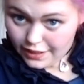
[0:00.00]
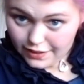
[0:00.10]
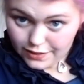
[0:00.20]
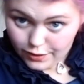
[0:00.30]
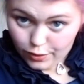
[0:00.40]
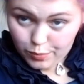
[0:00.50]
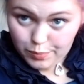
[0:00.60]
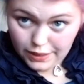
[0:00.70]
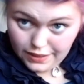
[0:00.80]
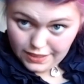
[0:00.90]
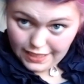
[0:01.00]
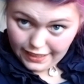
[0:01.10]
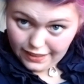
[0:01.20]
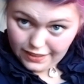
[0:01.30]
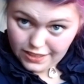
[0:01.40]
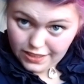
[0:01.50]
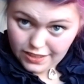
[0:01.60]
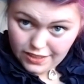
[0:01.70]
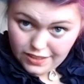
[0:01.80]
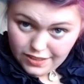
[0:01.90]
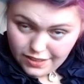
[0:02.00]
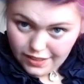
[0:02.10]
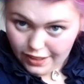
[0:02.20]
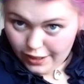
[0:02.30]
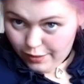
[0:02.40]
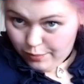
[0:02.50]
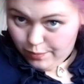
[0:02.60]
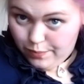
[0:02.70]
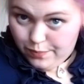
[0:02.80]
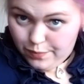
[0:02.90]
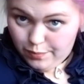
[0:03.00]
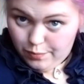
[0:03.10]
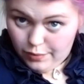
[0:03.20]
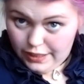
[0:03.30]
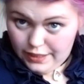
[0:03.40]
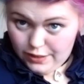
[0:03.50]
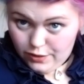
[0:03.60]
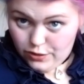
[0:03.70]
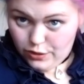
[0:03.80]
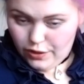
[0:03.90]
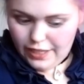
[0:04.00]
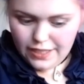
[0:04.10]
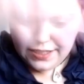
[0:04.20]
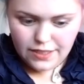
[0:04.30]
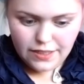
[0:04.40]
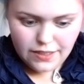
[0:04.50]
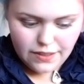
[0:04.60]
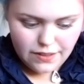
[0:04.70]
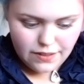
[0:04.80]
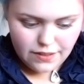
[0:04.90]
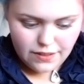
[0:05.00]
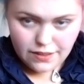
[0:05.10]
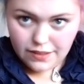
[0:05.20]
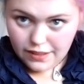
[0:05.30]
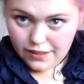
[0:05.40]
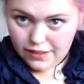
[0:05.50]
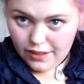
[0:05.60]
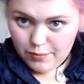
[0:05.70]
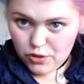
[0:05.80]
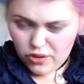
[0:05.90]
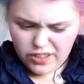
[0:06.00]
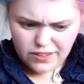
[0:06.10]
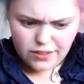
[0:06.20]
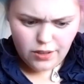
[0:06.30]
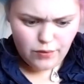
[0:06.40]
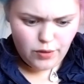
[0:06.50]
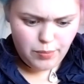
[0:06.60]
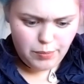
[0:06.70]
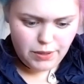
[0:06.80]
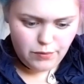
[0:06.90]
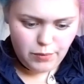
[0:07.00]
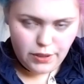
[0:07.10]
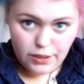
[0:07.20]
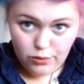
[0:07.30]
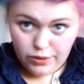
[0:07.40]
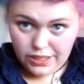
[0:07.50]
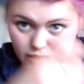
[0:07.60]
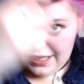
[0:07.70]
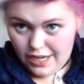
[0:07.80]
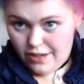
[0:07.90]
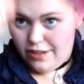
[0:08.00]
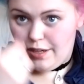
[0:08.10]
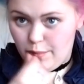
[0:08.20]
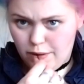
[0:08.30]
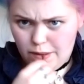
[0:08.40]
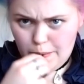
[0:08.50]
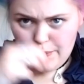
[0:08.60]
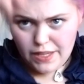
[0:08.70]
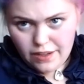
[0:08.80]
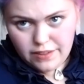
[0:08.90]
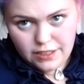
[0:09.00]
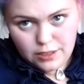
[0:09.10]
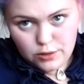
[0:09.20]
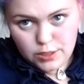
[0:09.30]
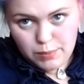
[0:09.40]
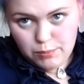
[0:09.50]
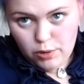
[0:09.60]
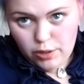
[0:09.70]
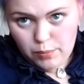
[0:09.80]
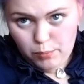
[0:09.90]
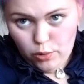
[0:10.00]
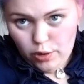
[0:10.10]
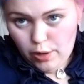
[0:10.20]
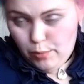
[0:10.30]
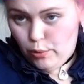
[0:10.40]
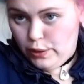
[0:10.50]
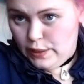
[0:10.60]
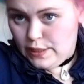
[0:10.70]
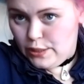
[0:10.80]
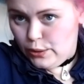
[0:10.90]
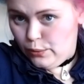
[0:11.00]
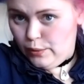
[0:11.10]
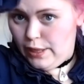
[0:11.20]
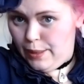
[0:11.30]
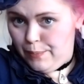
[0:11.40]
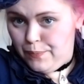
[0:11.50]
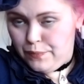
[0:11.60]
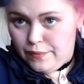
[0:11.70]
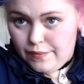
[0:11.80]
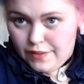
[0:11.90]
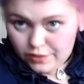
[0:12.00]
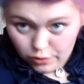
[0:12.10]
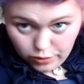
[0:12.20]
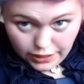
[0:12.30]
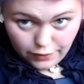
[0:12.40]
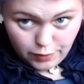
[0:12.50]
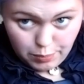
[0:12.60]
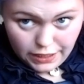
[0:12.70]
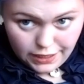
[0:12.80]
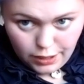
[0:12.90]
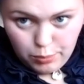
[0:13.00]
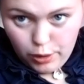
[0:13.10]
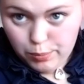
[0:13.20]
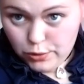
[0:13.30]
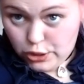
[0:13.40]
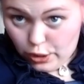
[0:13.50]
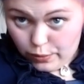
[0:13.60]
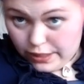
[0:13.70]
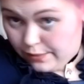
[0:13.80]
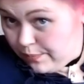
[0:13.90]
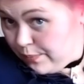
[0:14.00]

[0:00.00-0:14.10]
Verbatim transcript: So pin the second um, braid onto your head. And I'm trying to cover up a bit of my green hair here, because I think it looks a bit more, more harmonious to, um, to only have the pink and the purple showing.